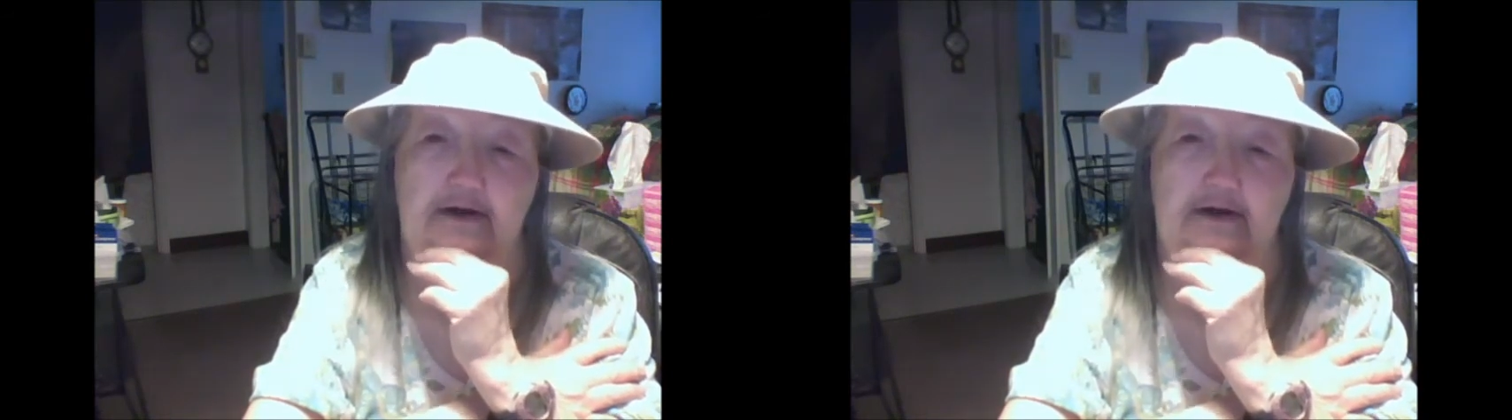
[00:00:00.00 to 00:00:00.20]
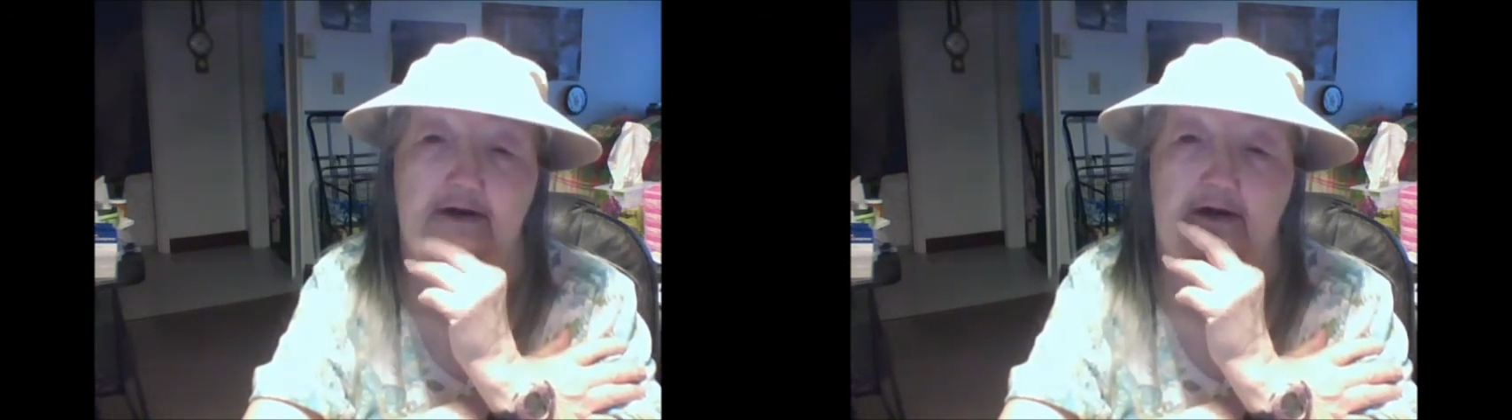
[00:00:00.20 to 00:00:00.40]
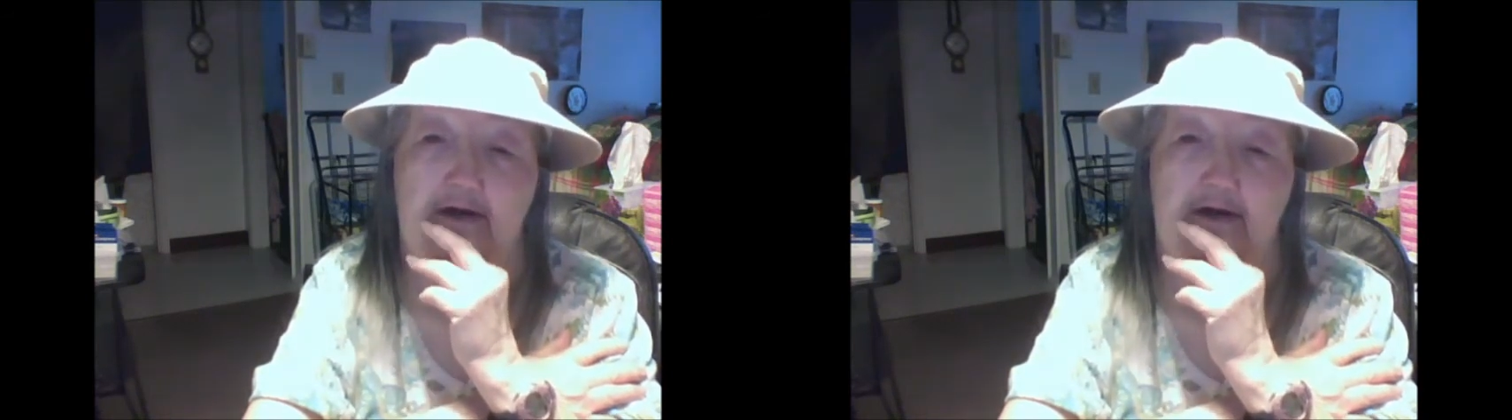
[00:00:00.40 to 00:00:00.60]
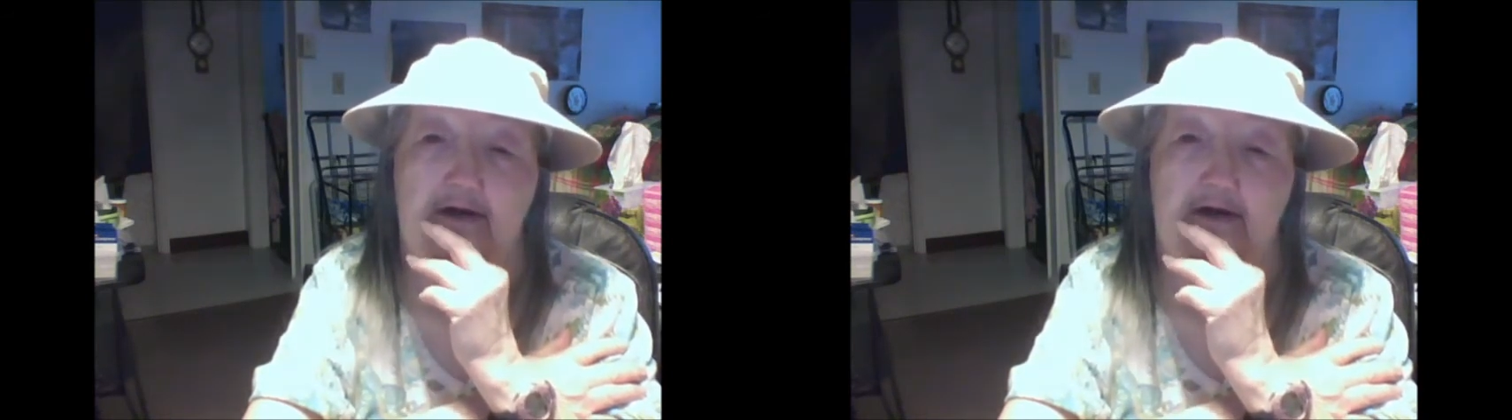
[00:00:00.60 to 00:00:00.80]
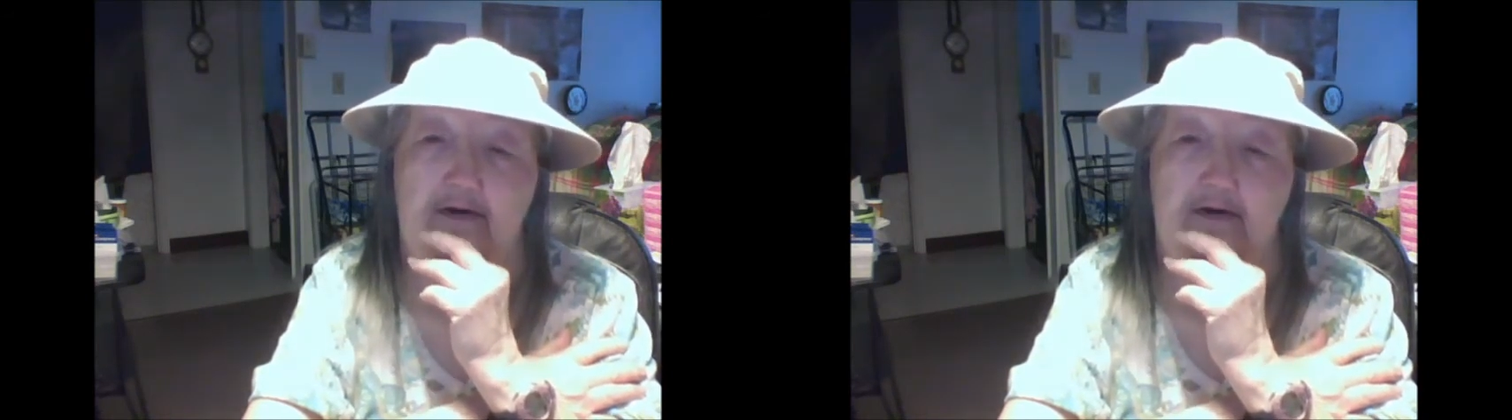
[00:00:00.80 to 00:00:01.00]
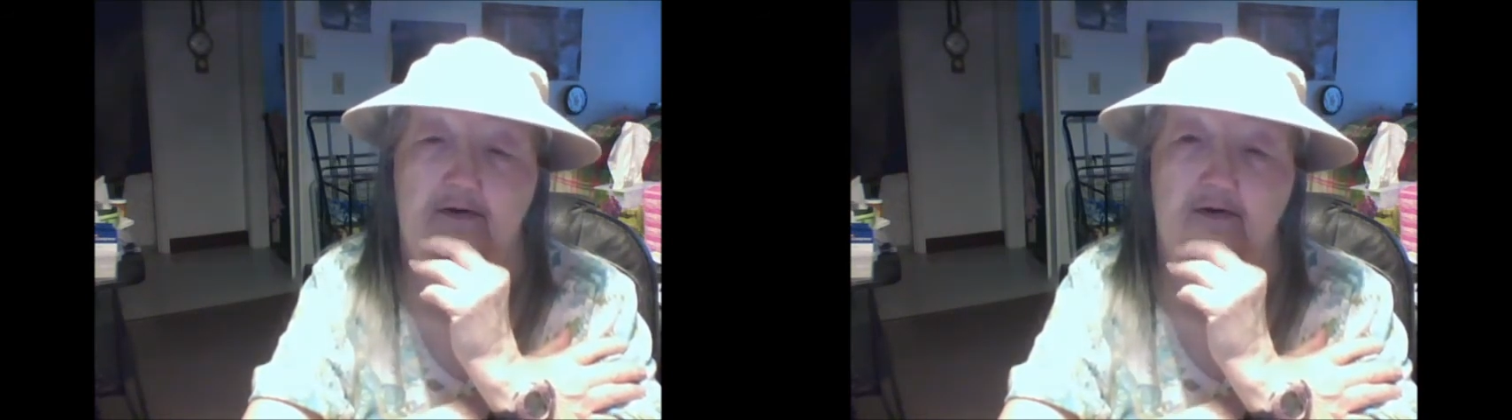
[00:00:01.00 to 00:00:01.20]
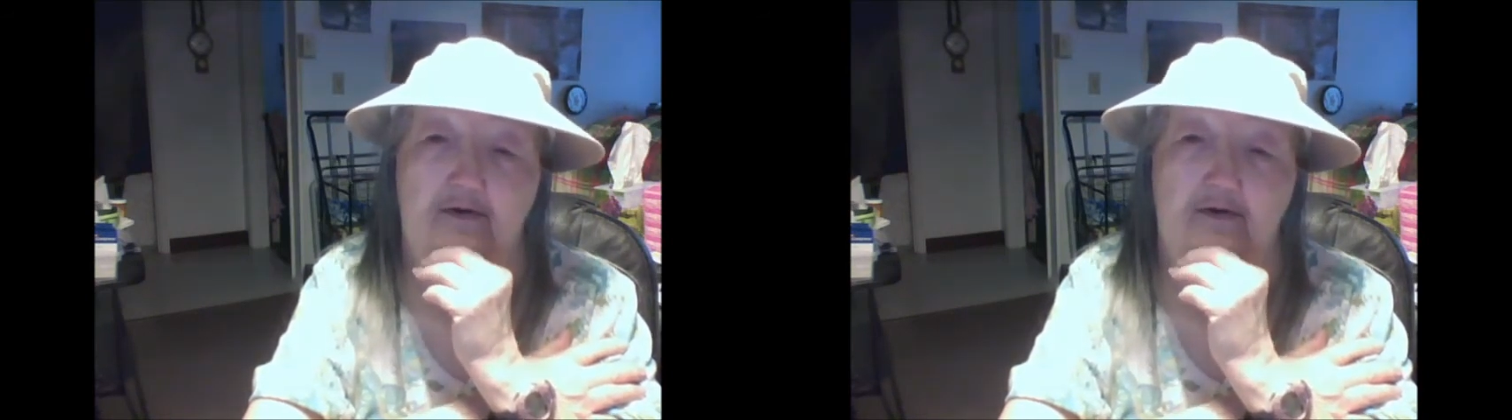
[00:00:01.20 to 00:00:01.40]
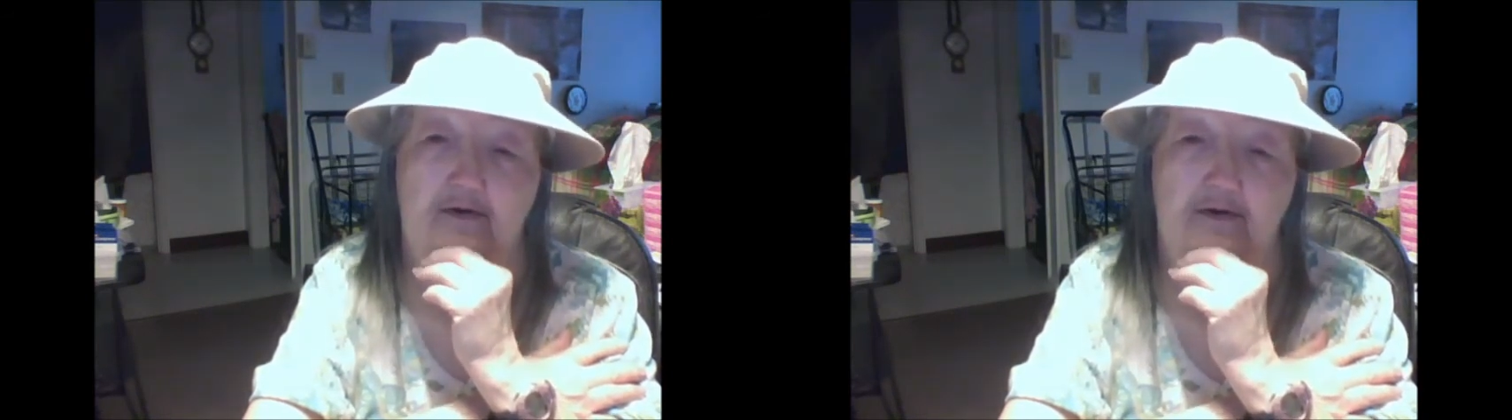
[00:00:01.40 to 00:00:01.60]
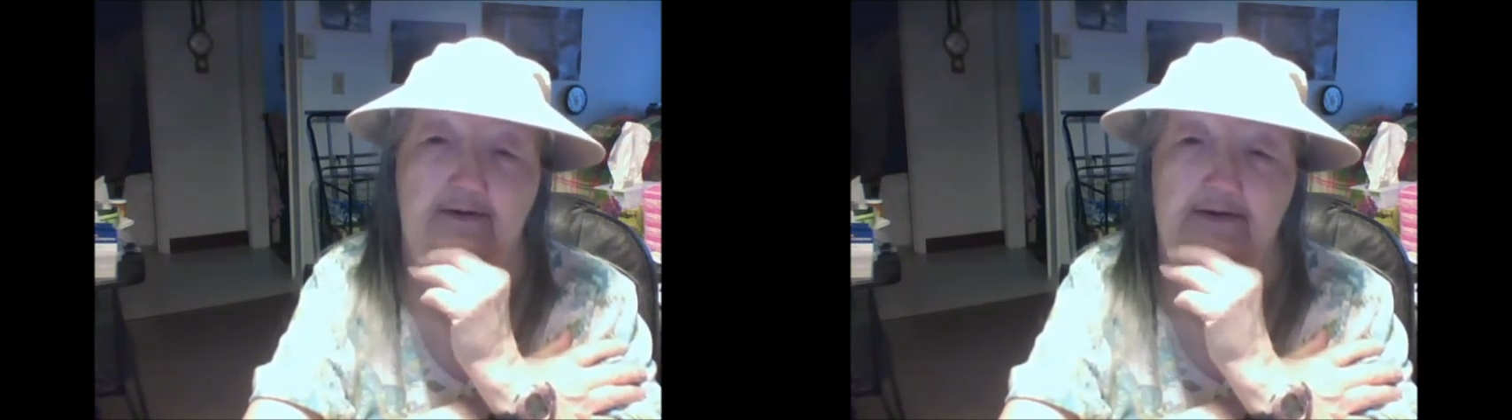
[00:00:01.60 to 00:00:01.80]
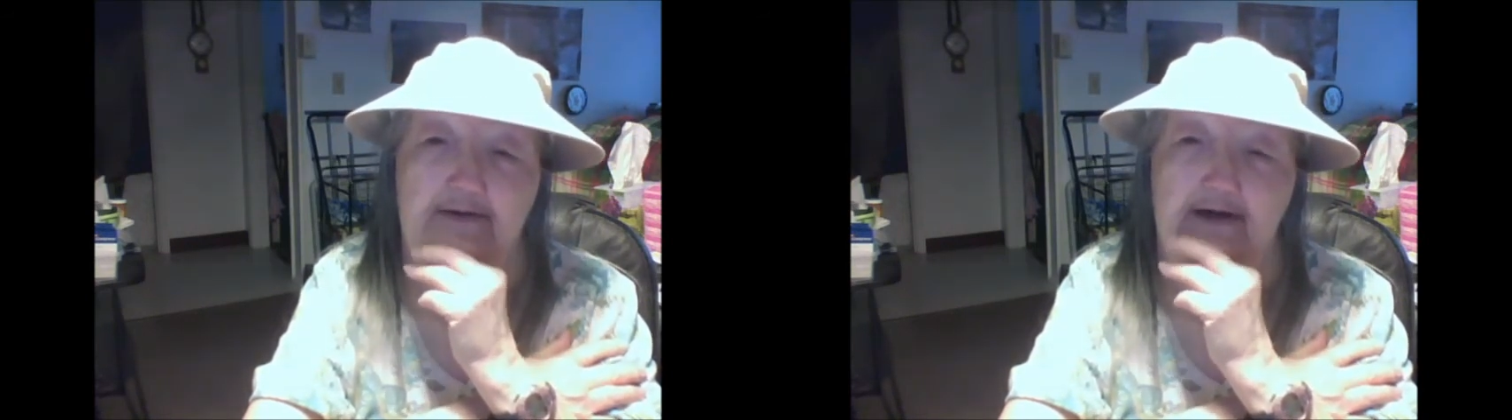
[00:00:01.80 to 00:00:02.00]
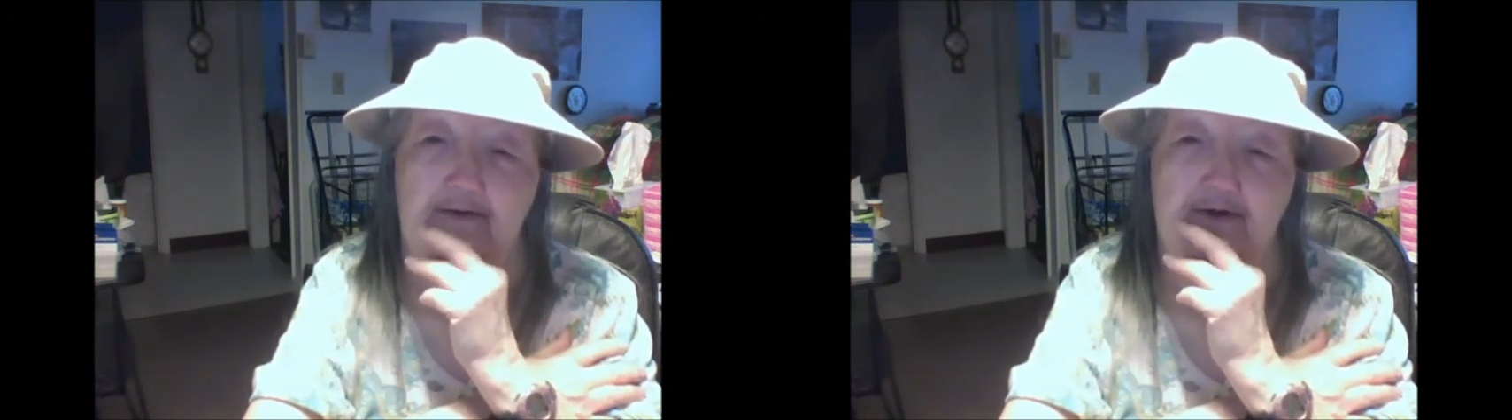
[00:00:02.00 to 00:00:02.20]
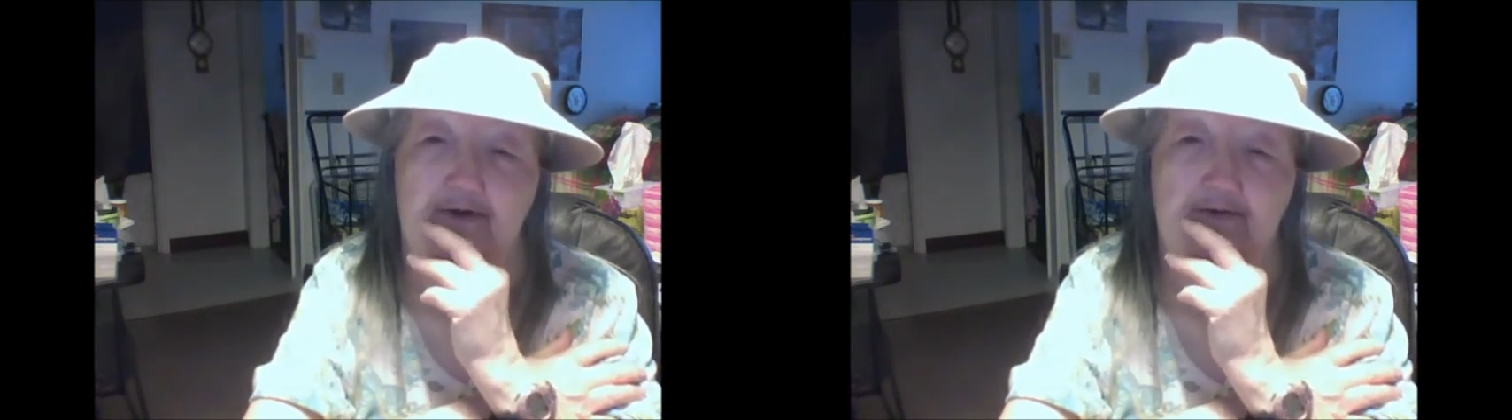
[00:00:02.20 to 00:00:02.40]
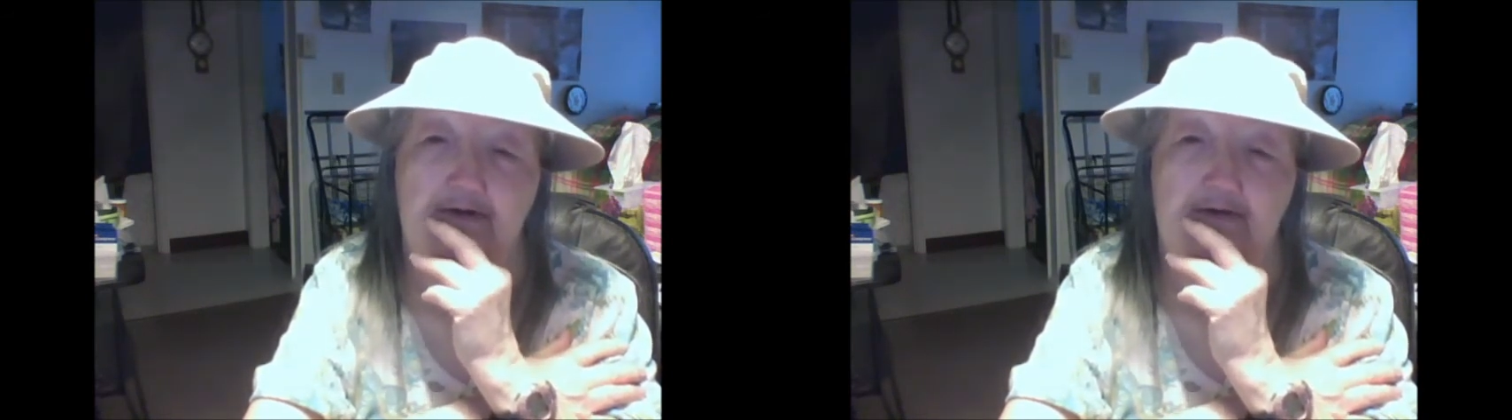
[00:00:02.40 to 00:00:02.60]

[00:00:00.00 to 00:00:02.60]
or Coco, I forgot which one it was,